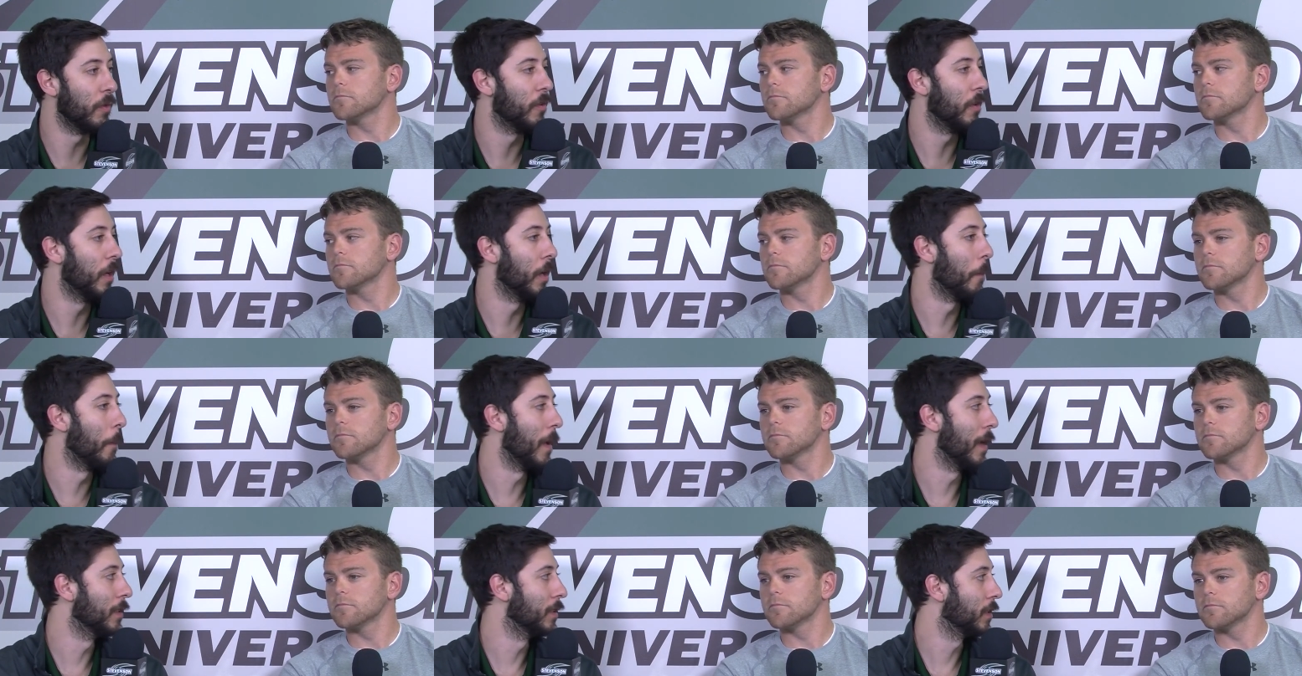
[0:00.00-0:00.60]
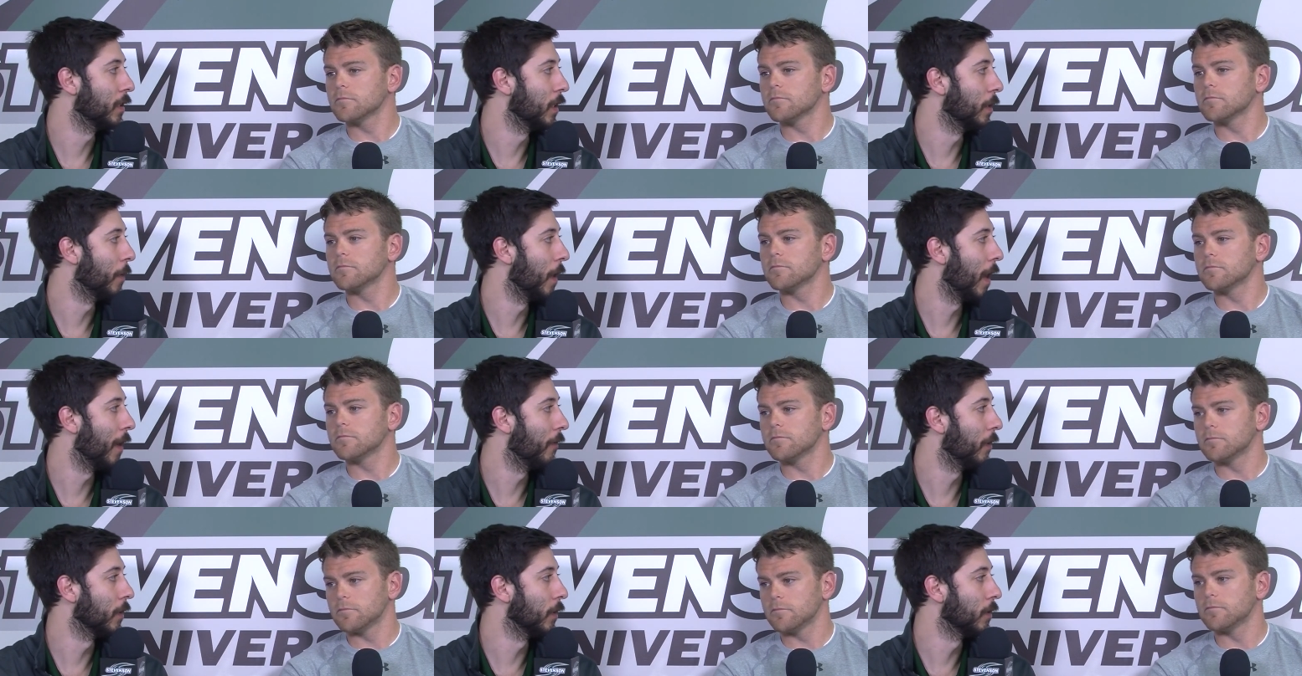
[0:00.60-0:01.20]
Speaker 1: would see the men's team
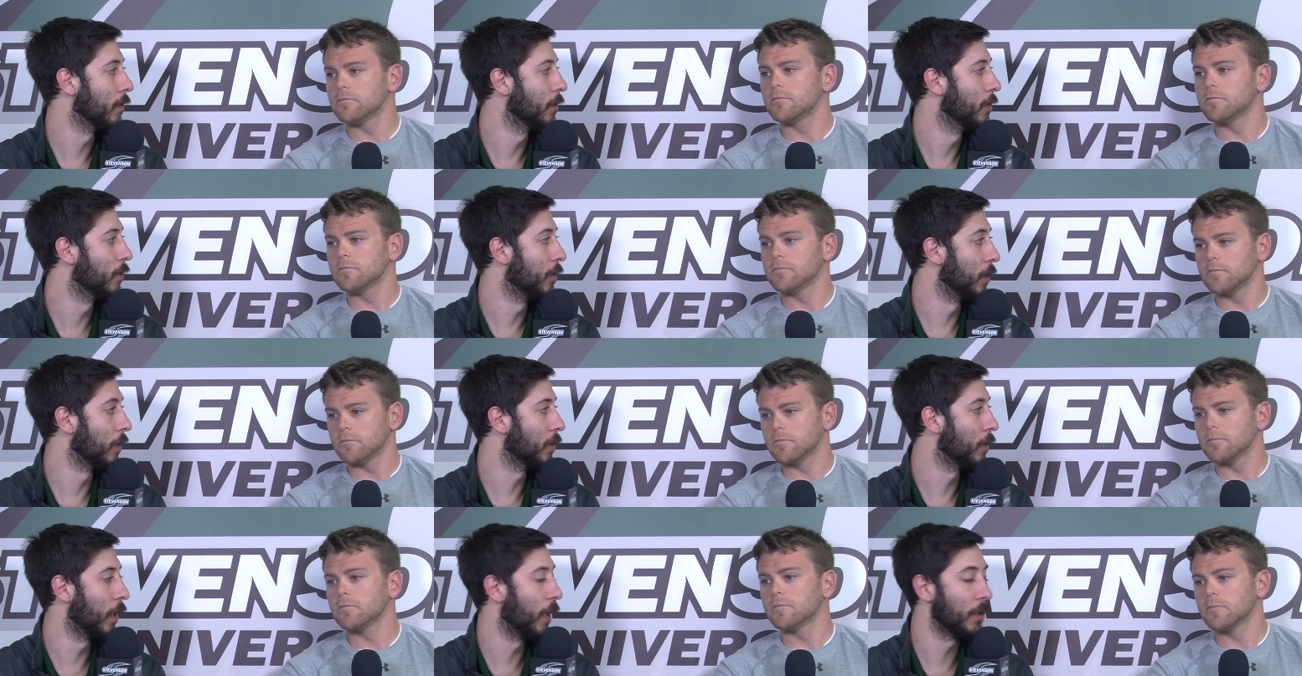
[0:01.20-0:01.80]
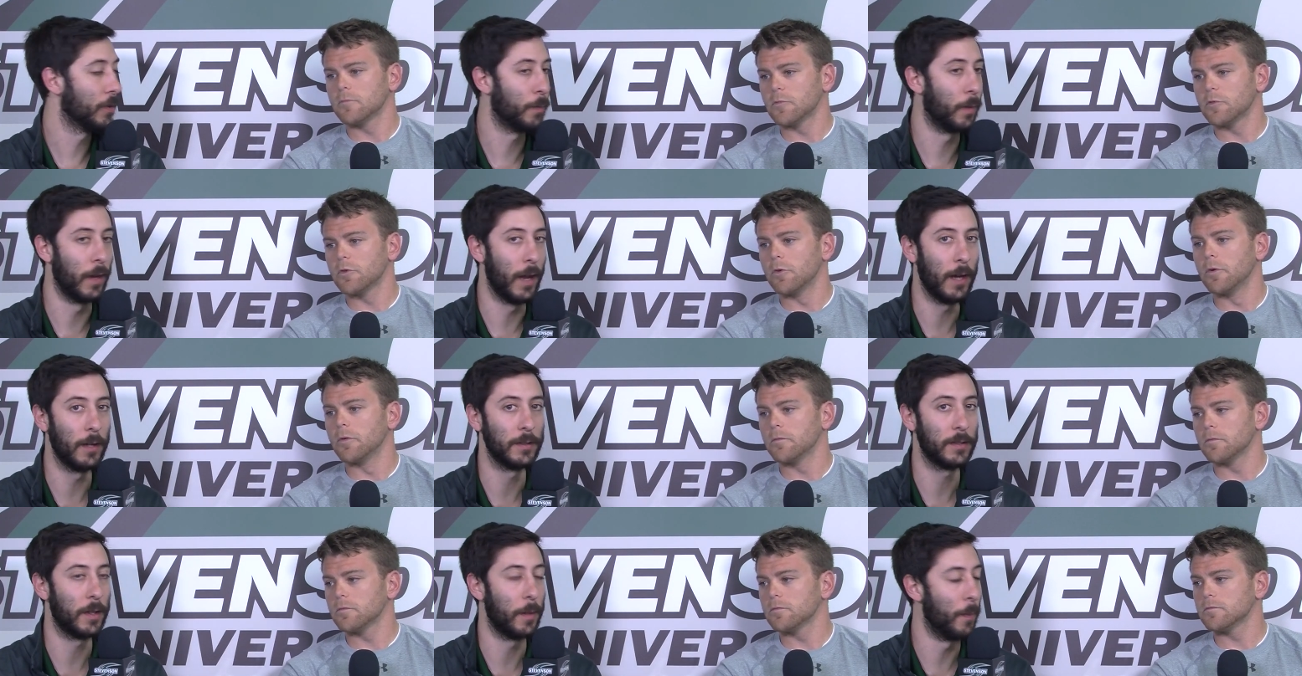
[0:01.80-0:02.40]
having success, but
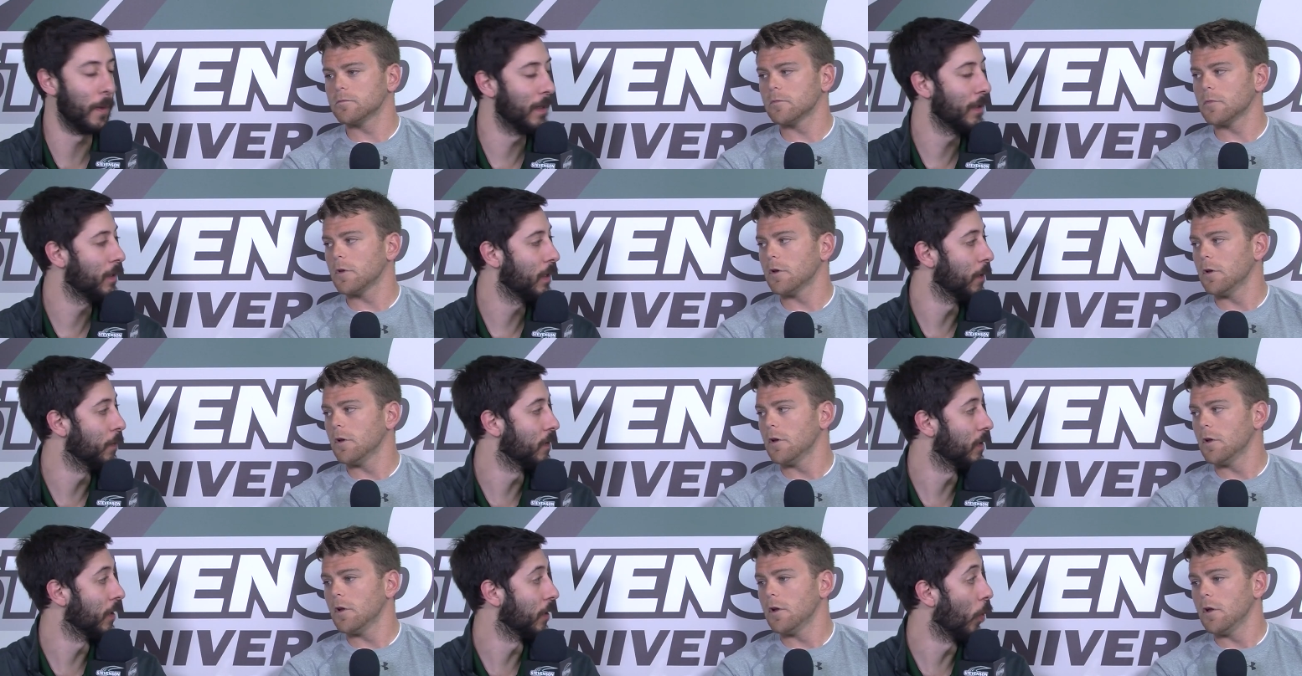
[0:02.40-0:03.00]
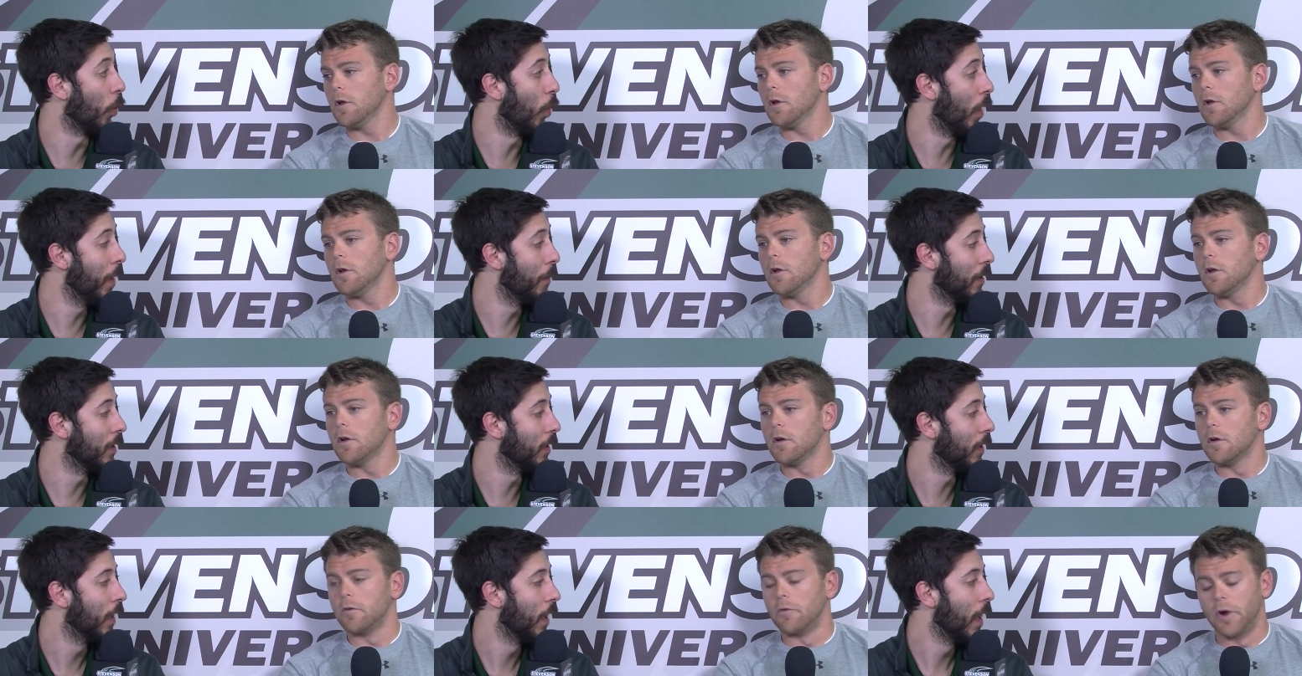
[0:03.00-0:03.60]
now it's the men's team seeing the
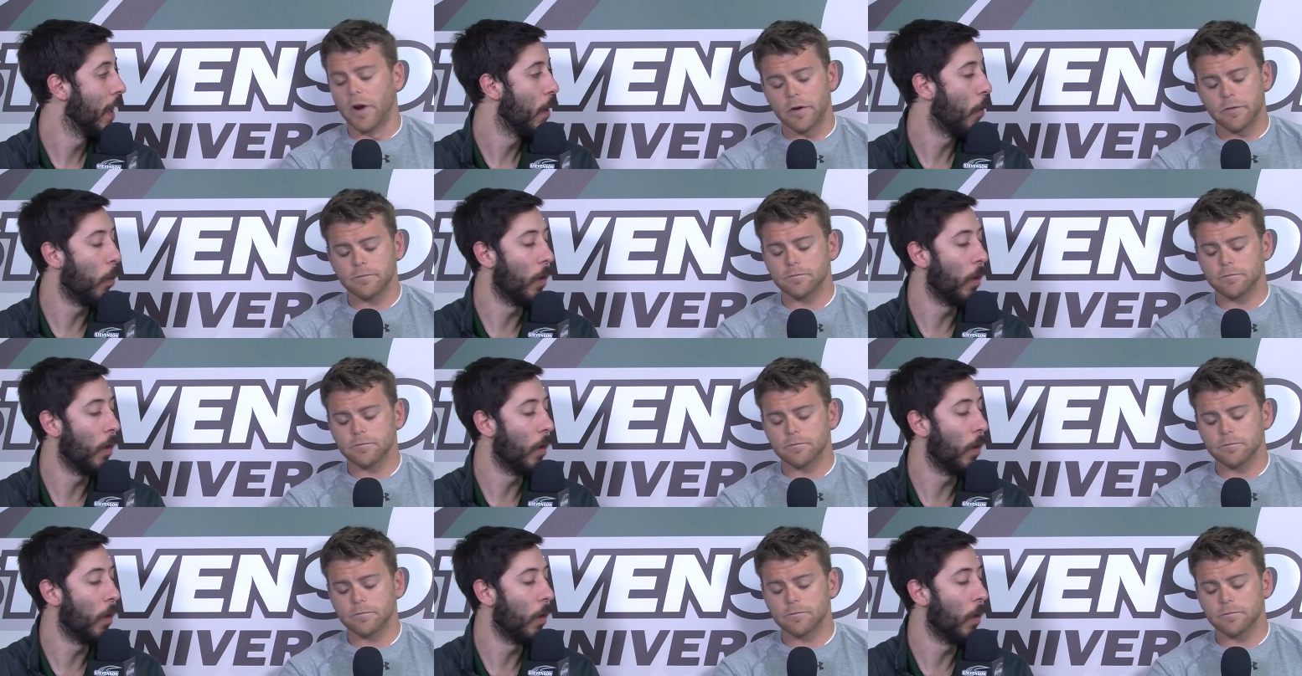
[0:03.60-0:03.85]
women. Right.